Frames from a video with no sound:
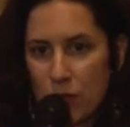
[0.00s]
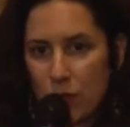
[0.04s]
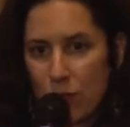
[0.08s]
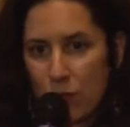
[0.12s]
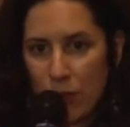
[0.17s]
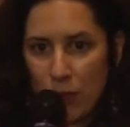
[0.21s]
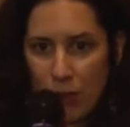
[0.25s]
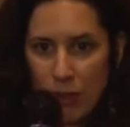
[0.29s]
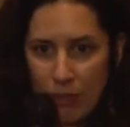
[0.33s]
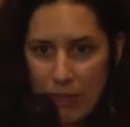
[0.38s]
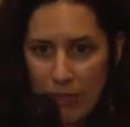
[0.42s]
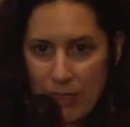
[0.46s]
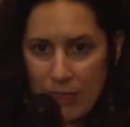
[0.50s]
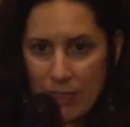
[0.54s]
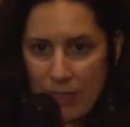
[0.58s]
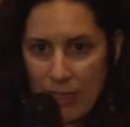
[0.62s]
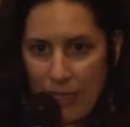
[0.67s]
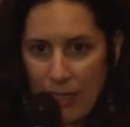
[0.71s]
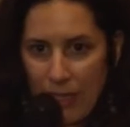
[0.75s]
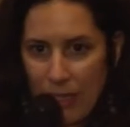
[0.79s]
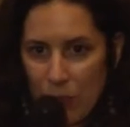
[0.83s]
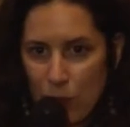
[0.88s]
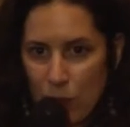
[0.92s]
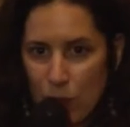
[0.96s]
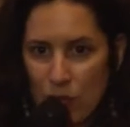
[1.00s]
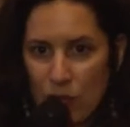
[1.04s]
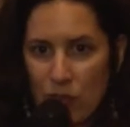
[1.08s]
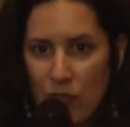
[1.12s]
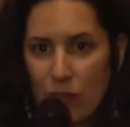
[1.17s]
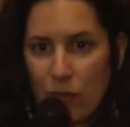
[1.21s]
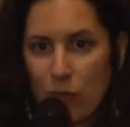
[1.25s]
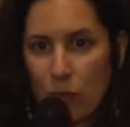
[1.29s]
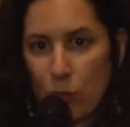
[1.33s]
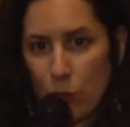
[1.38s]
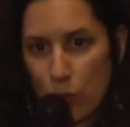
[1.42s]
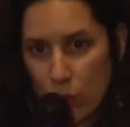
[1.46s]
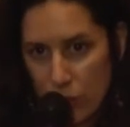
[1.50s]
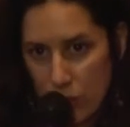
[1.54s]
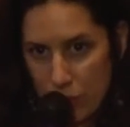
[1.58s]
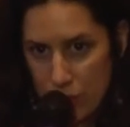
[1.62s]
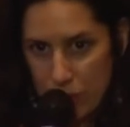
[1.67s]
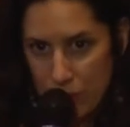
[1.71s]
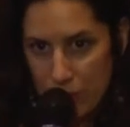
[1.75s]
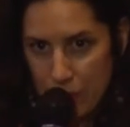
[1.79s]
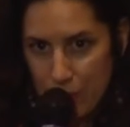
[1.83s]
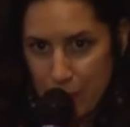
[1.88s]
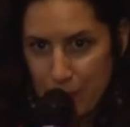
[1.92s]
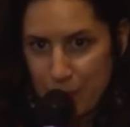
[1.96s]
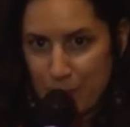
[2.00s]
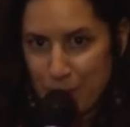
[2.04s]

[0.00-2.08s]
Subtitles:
following decade was even worse.